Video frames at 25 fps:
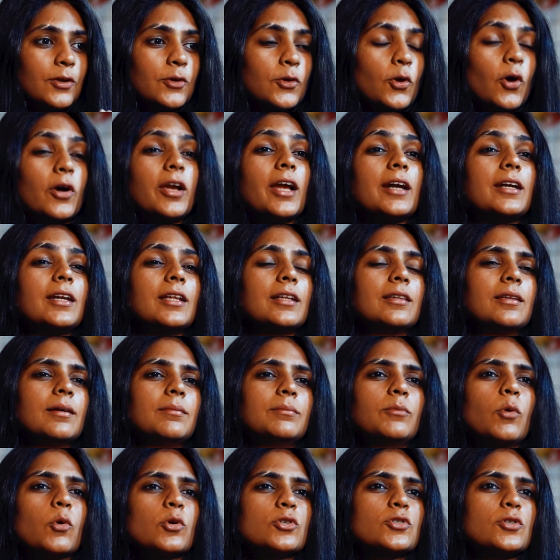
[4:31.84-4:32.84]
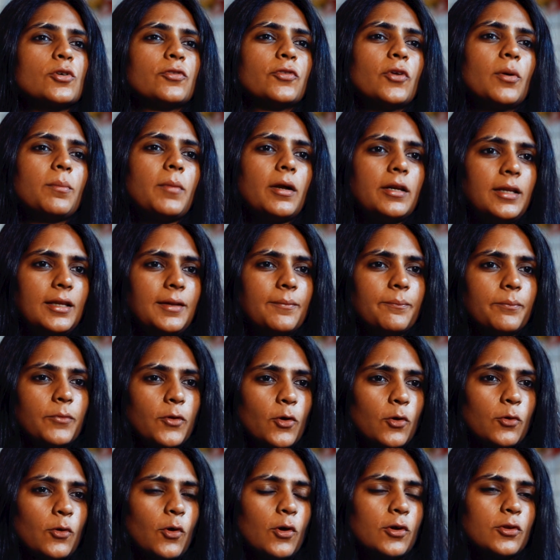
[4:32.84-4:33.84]
You're getting the most of your money.
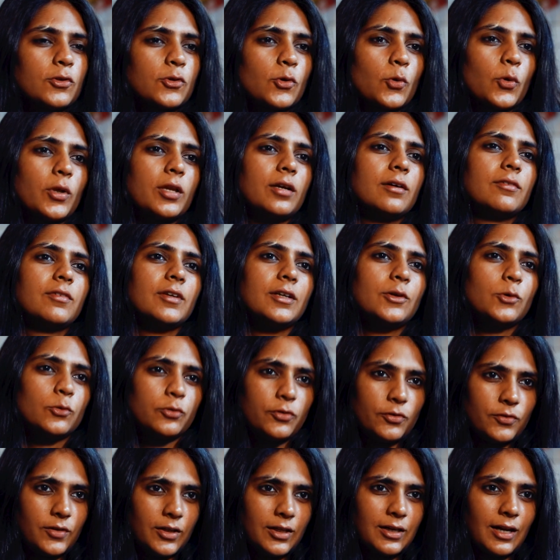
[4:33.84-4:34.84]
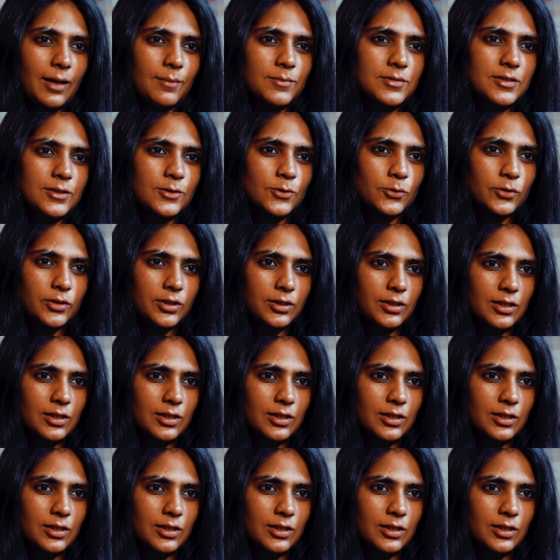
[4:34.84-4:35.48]
You're not throwing away 250 grams into the